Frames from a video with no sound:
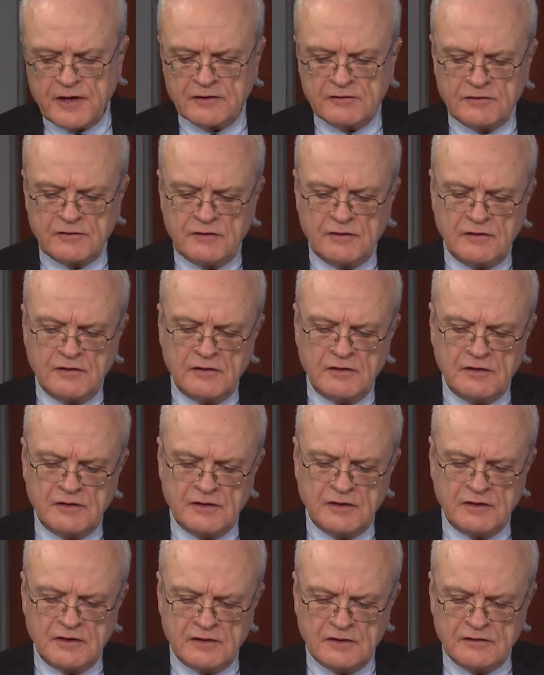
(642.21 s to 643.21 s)
factor here,
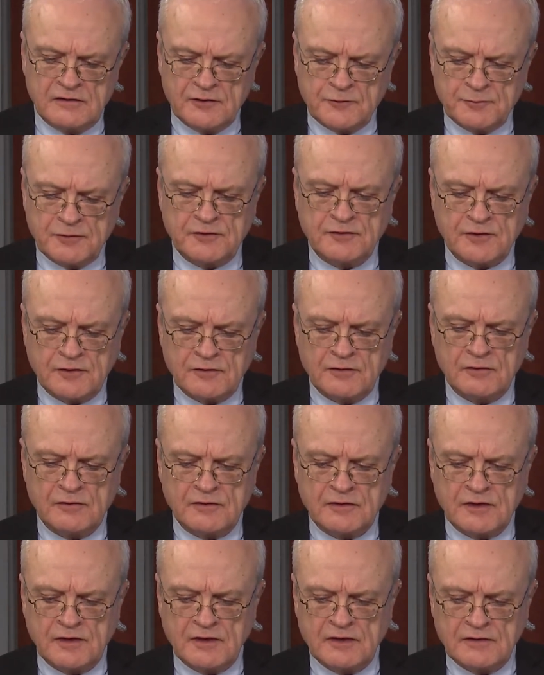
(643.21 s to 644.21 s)
uh, in this particular
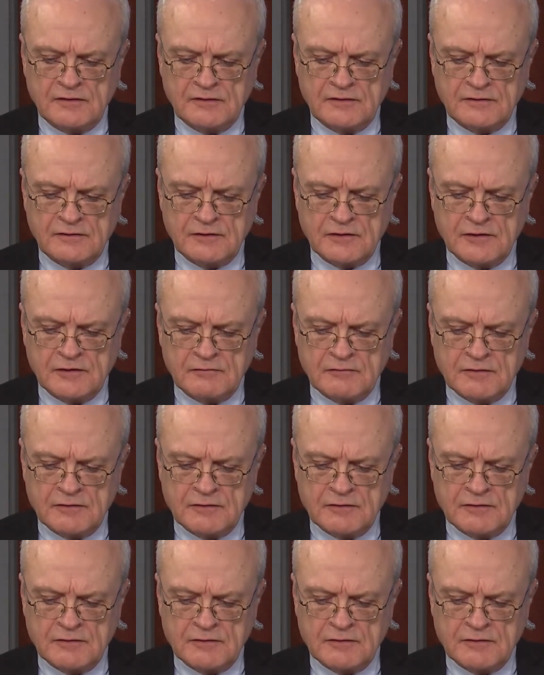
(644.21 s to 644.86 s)
case uh,